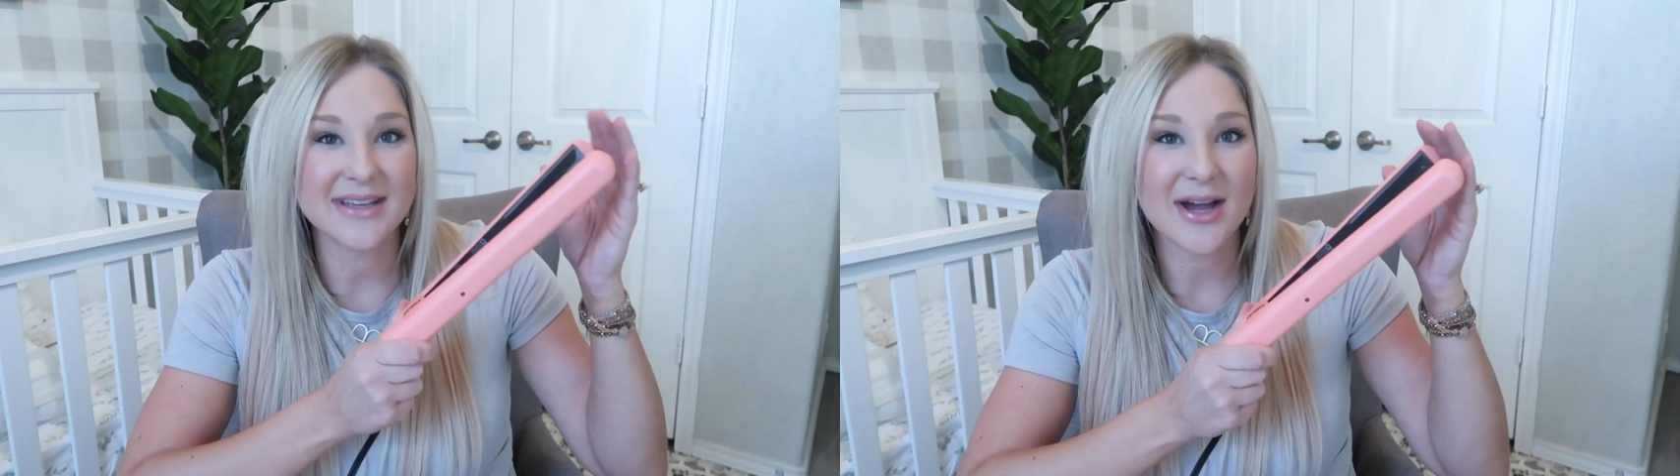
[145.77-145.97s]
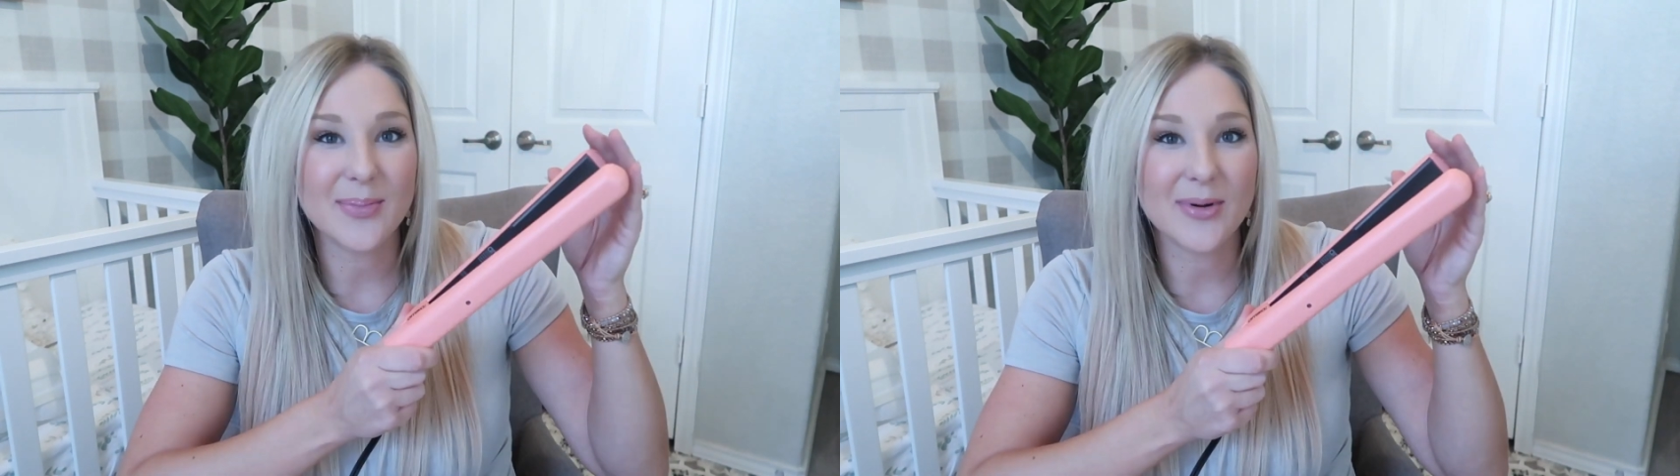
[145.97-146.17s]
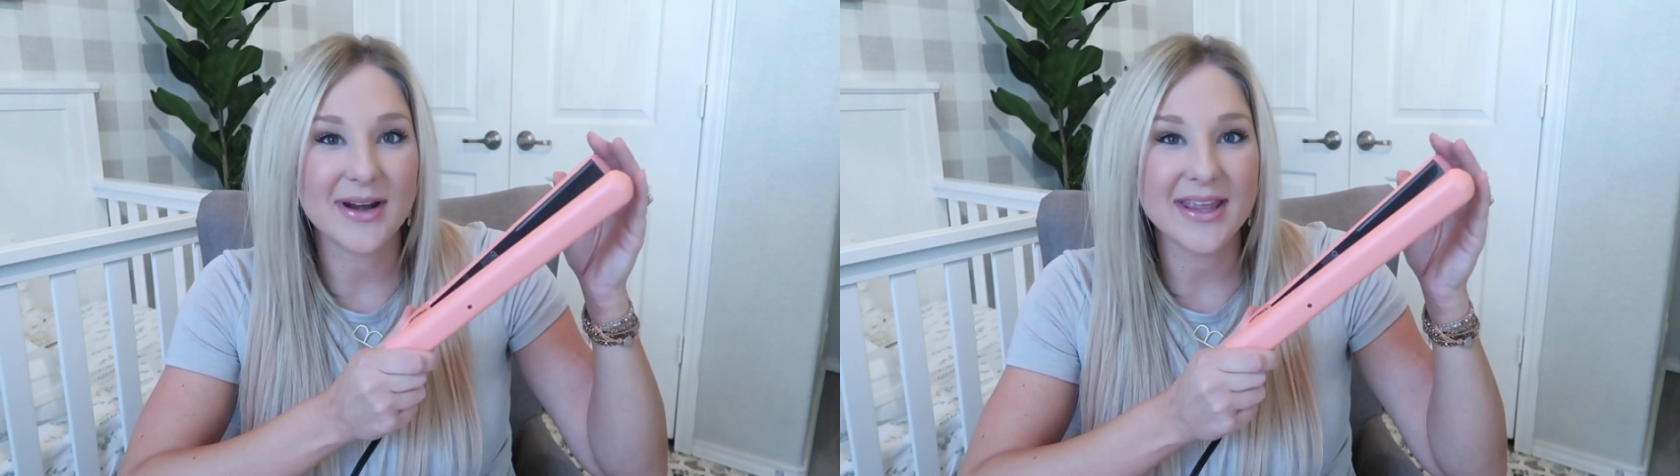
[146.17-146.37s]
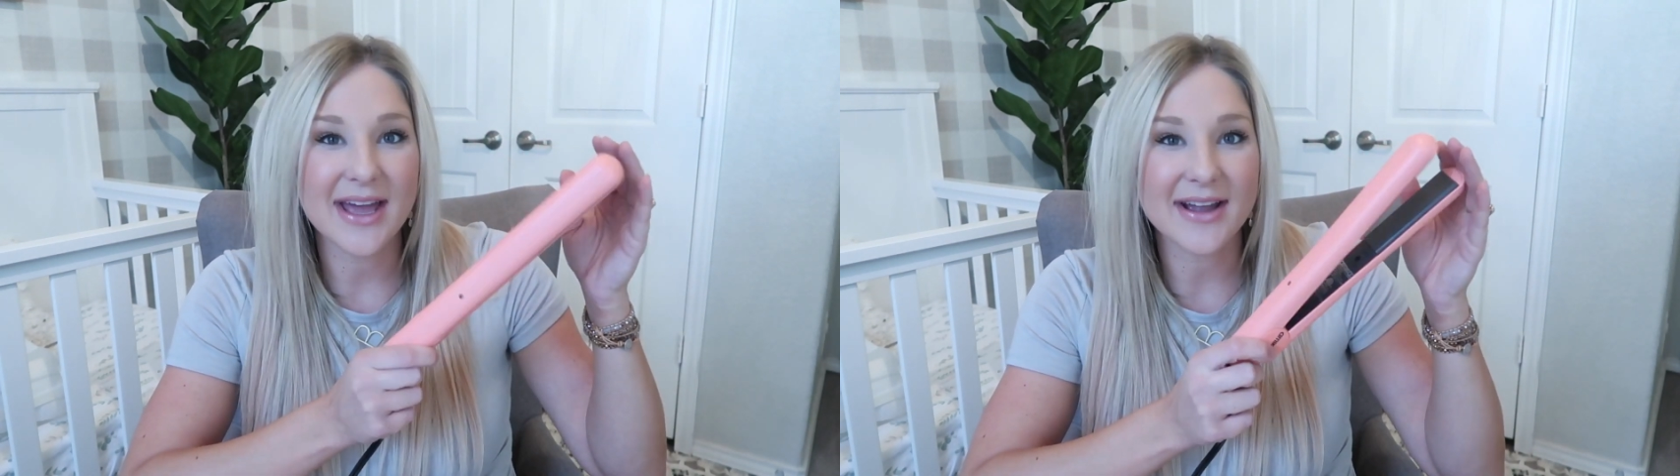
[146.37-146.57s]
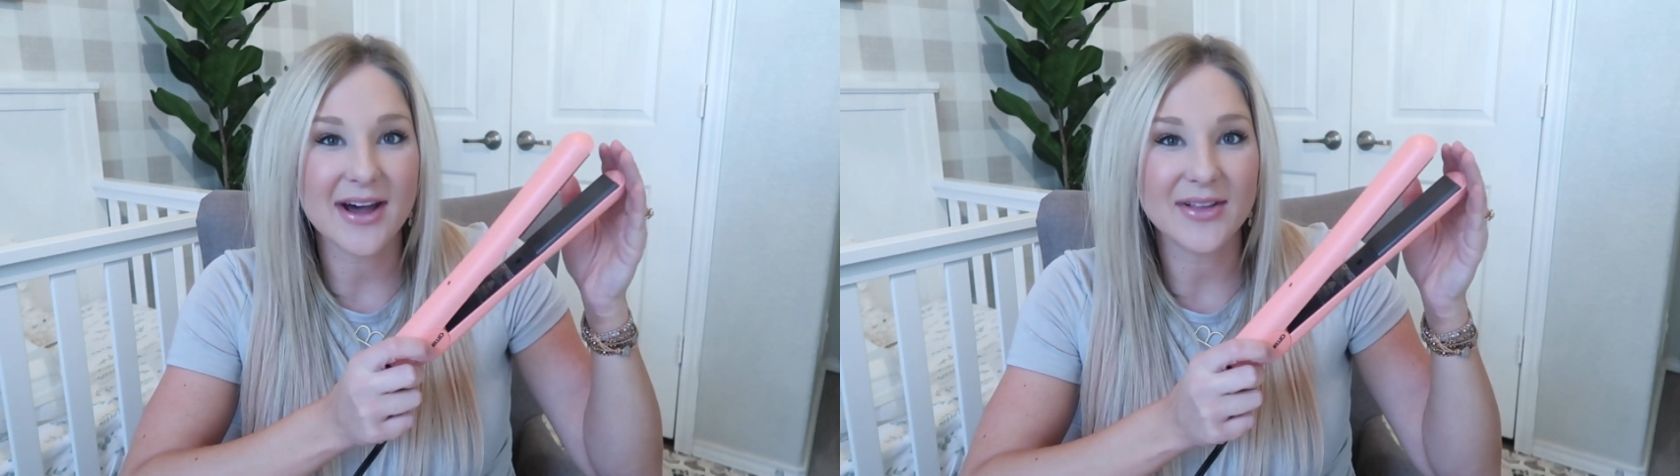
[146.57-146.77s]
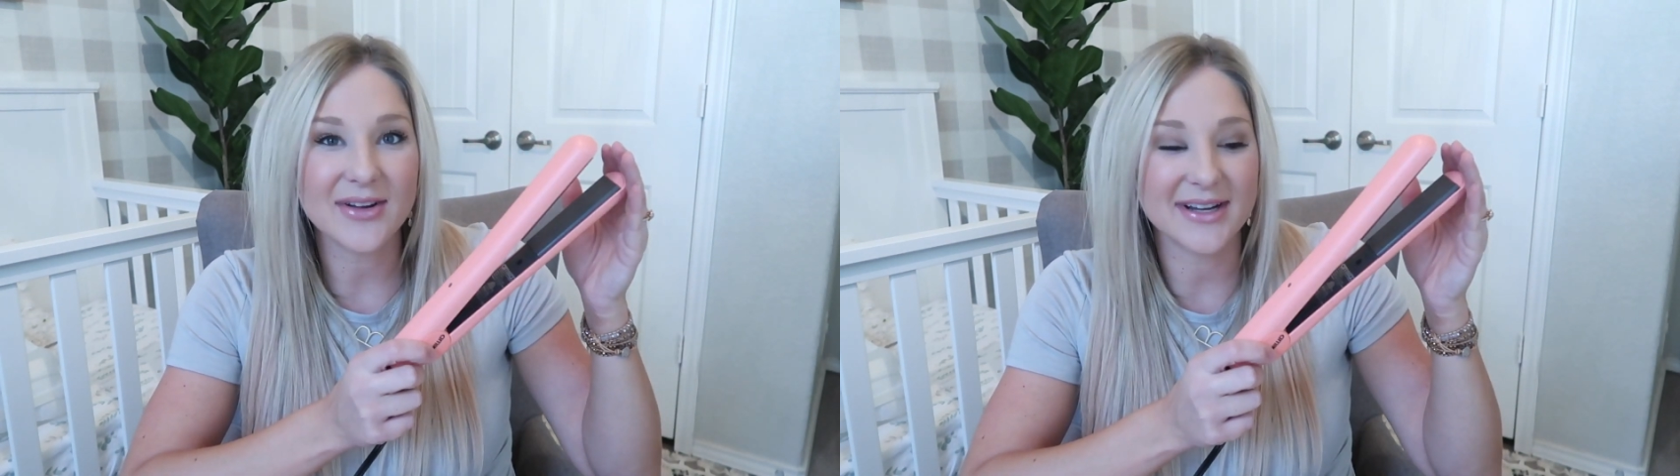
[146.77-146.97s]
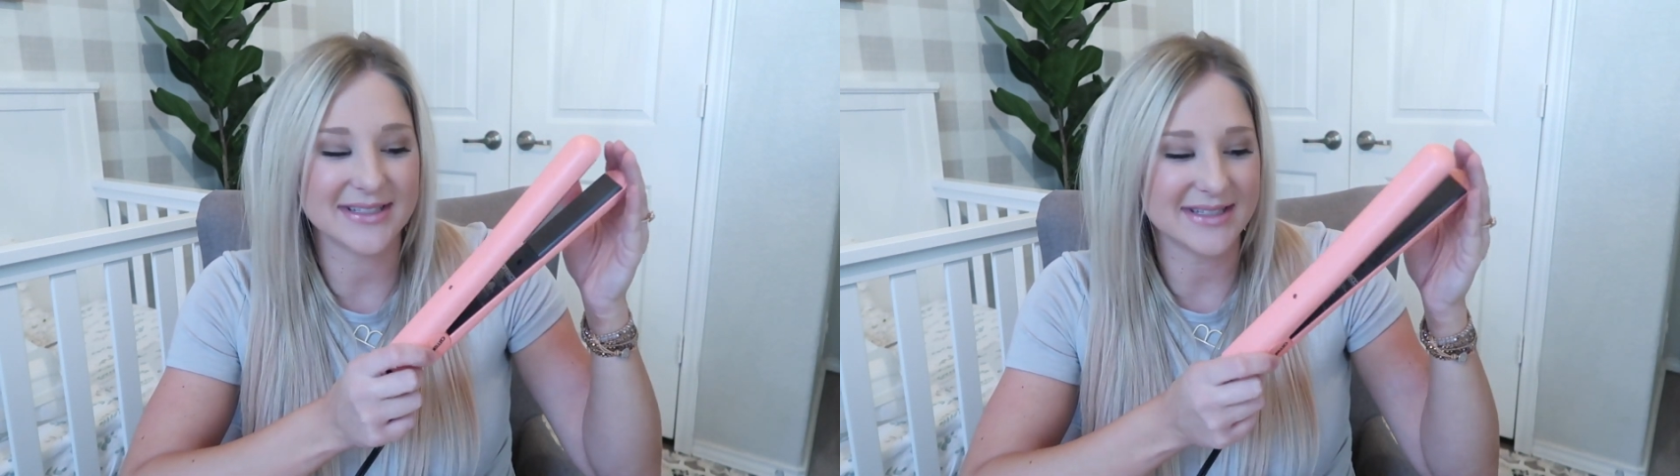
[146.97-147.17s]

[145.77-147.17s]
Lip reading: Look how pretty that color is.